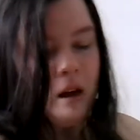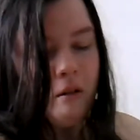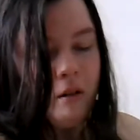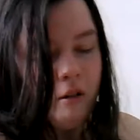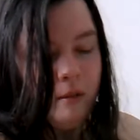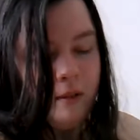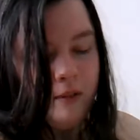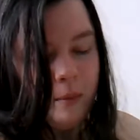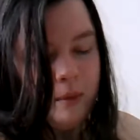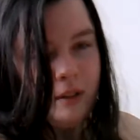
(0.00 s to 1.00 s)
don't know if
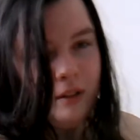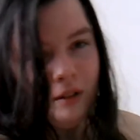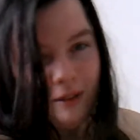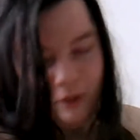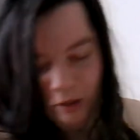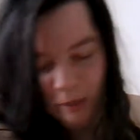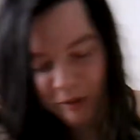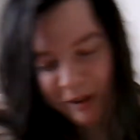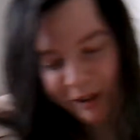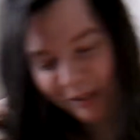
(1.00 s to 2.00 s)
I'm going to do live streams
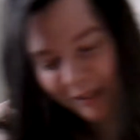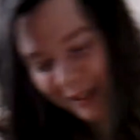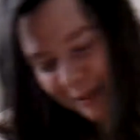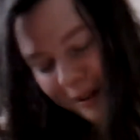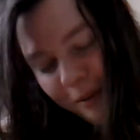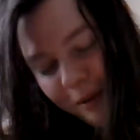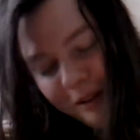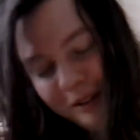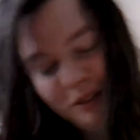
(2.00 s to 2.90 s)
regularly, but I wanted to